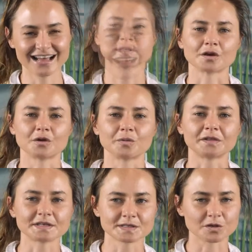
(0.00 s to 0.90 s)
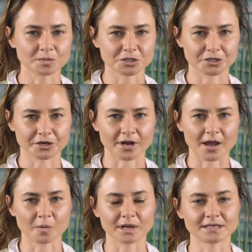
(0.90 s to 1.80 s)
So with this sculpture,
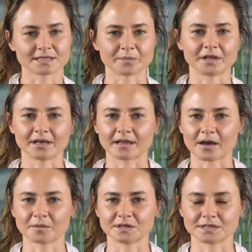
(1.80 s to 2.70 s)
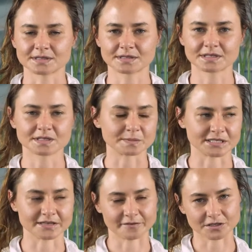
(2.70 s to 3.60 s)
I wanted something that was
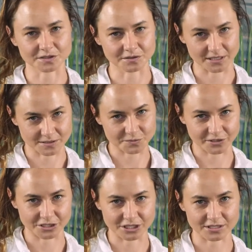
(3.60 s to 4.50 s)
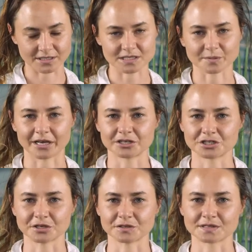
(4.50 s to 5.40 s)
specific to this region. That's why I
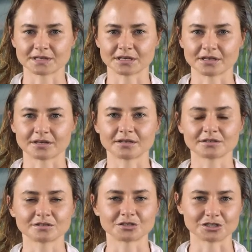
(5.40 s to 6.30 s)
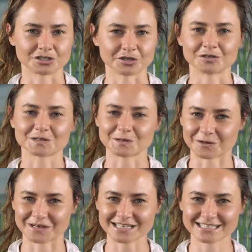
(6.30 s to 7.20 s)
chose the
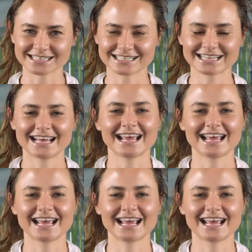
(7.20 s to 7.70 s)
Shoshonosaurus.